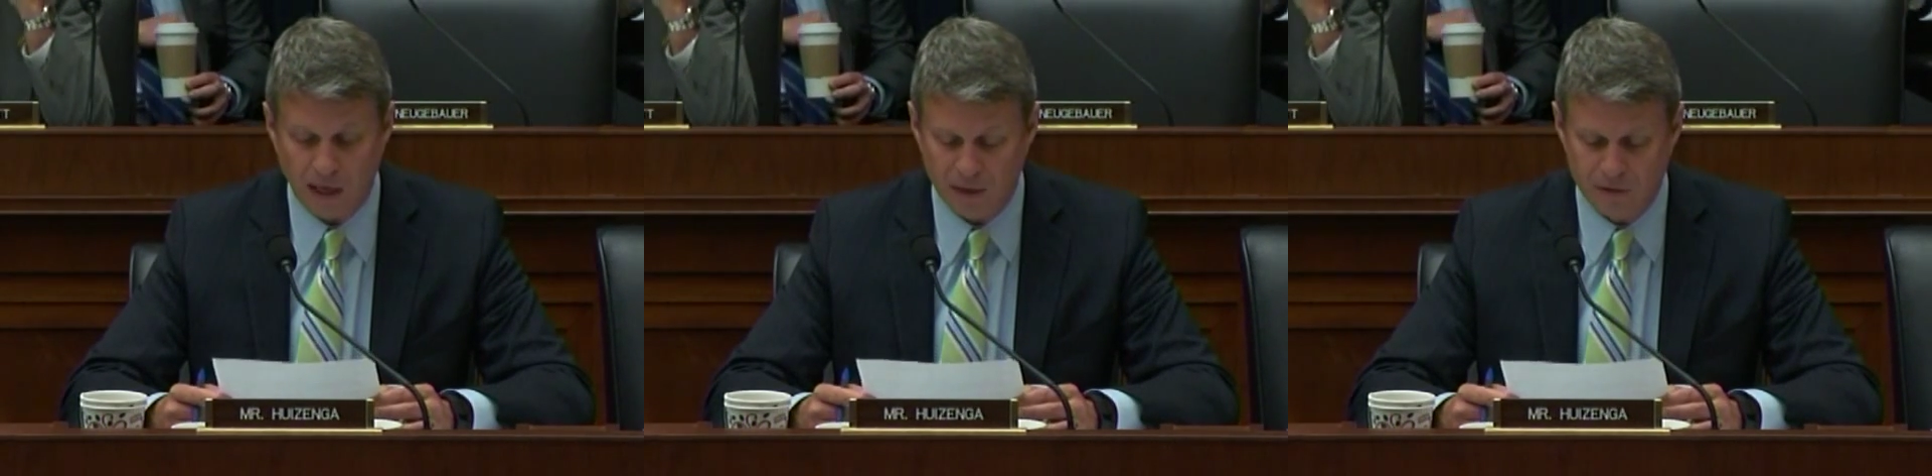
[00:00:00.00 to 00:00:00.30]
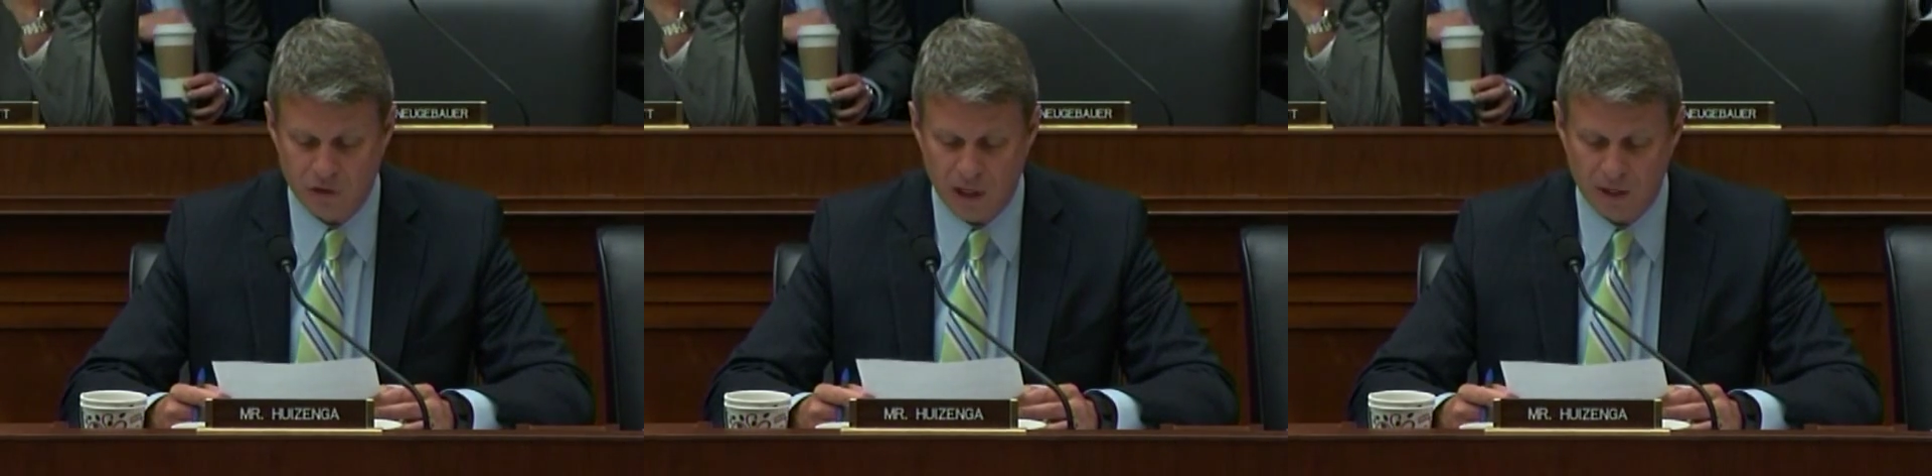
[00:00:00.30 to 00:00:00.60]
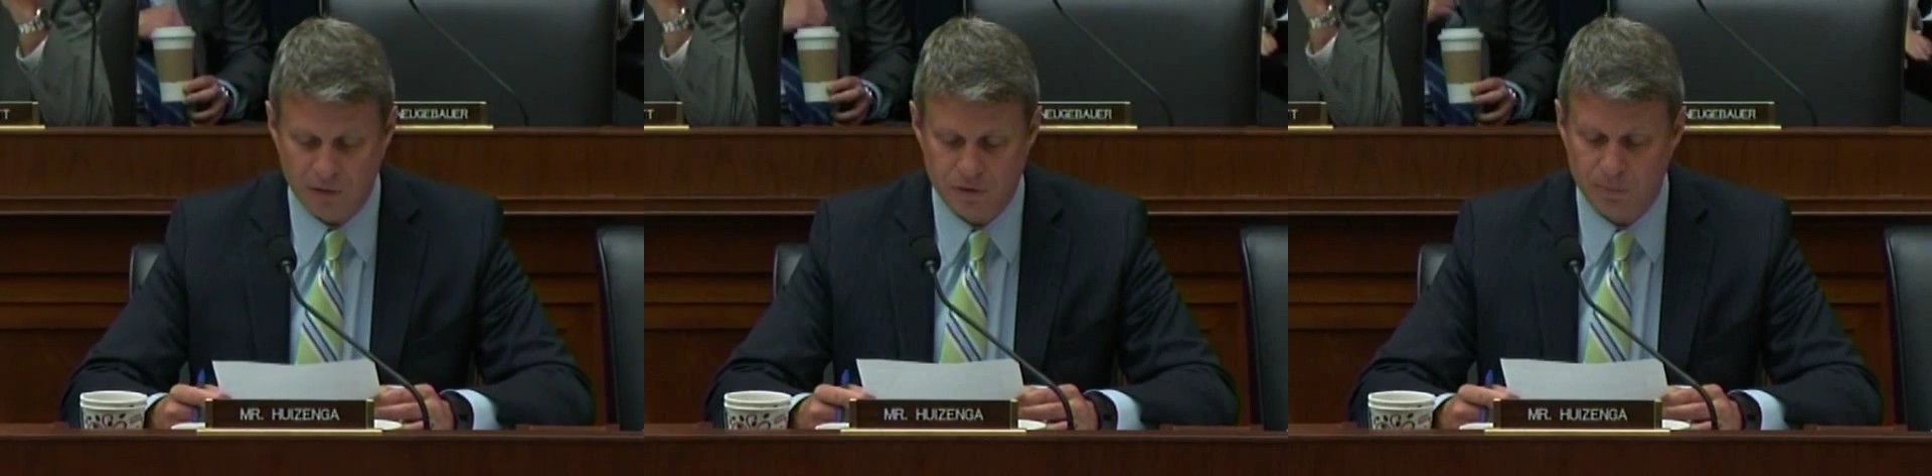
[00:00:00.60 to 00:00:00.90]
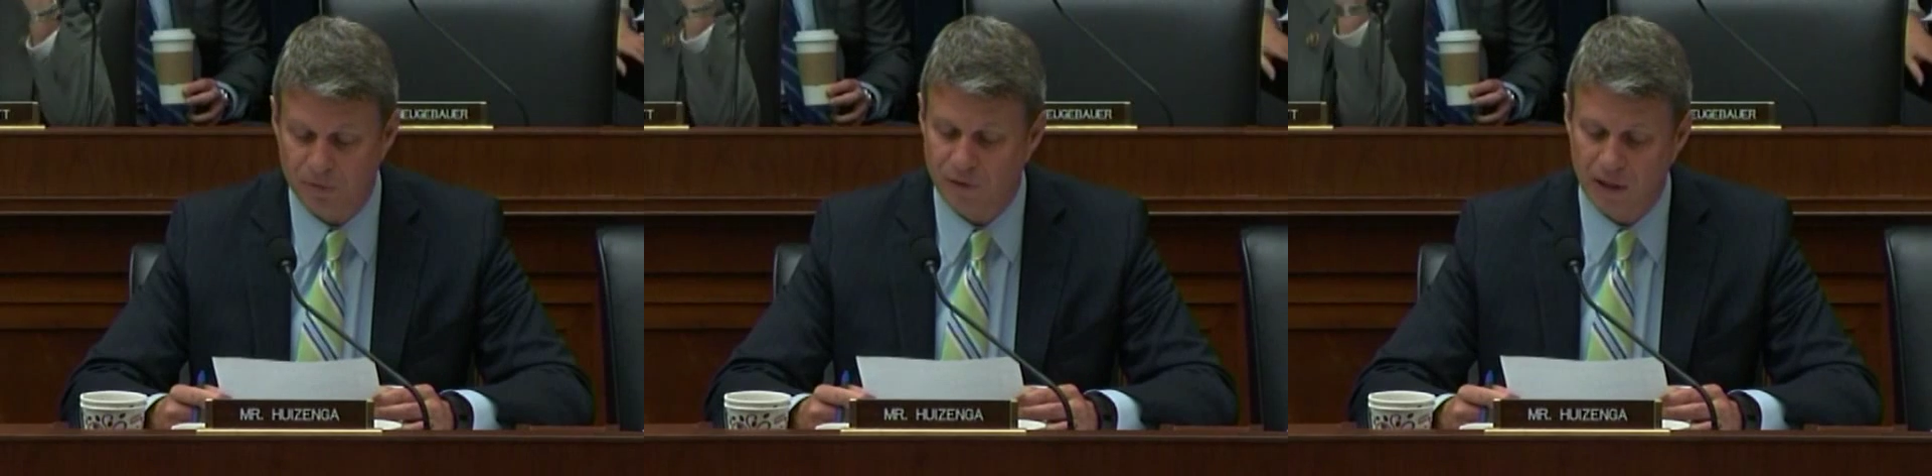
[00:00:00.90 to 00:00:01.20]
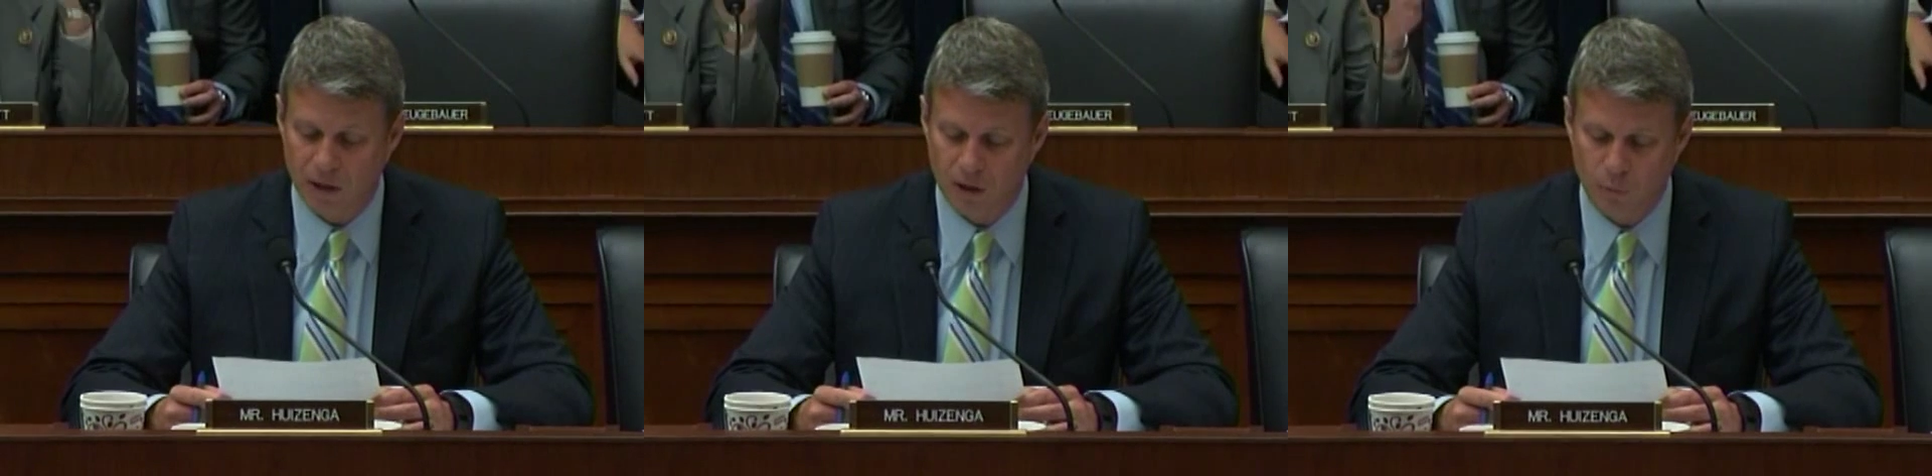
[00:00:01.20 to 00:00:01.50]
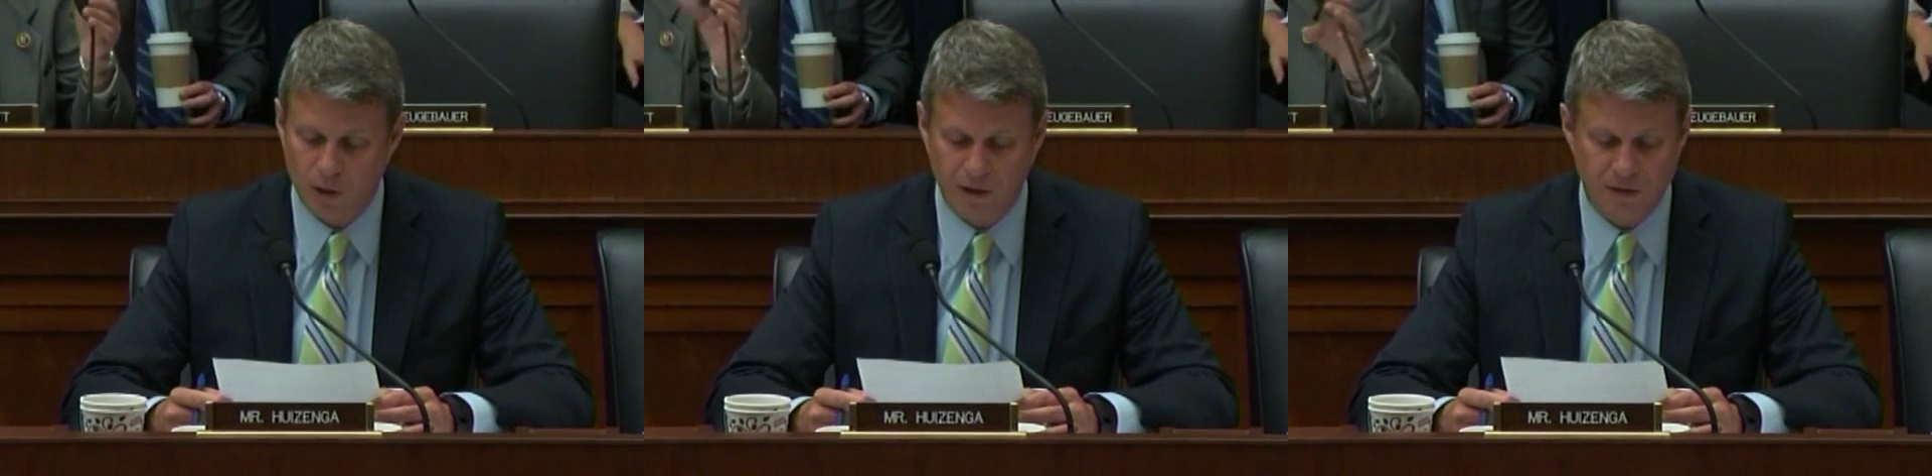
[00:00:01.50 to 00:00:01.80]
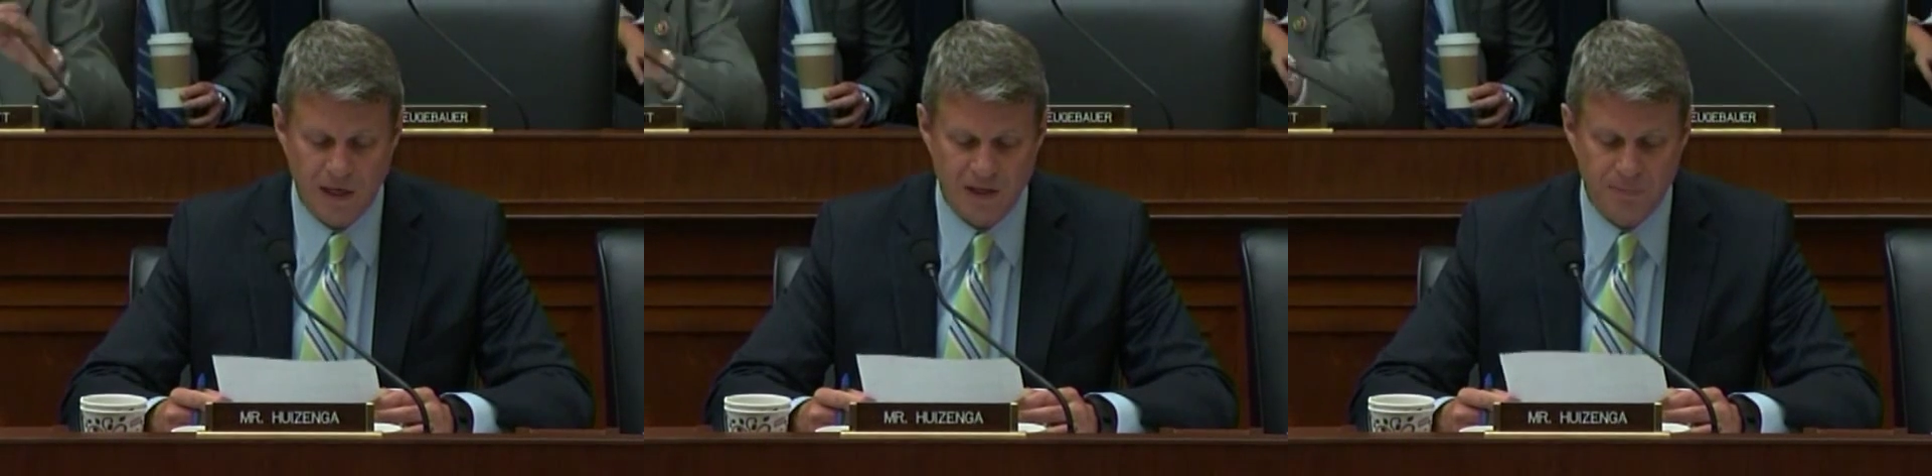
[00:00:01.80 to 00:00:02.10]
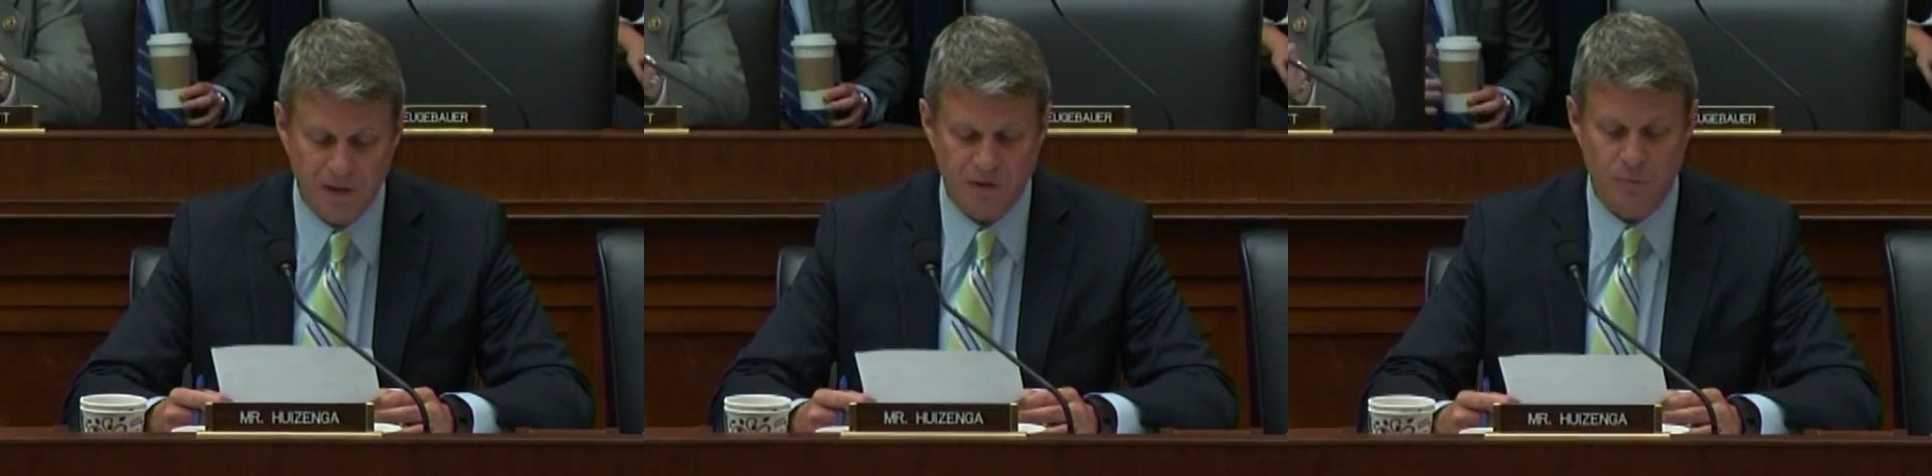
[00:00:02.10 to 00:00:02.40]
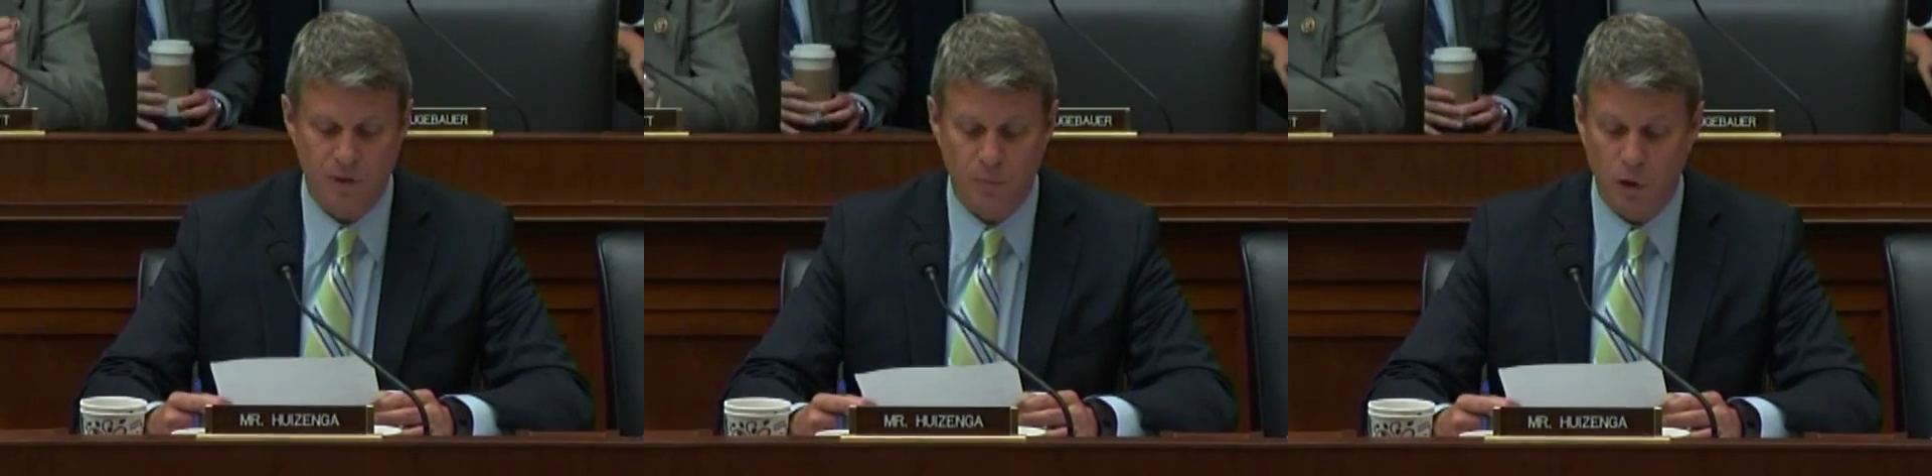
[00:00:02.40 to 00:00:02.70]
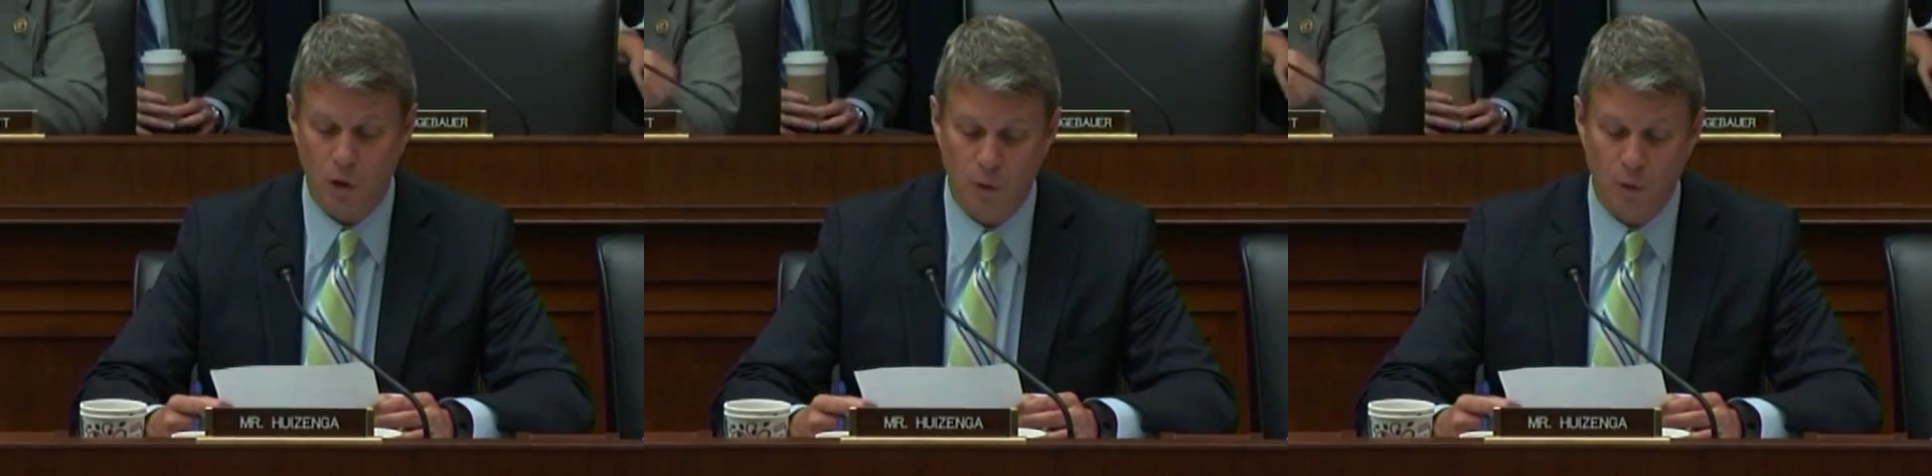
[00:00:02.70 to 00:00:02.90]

out of the shadows and provide hardworking taxpayers with a more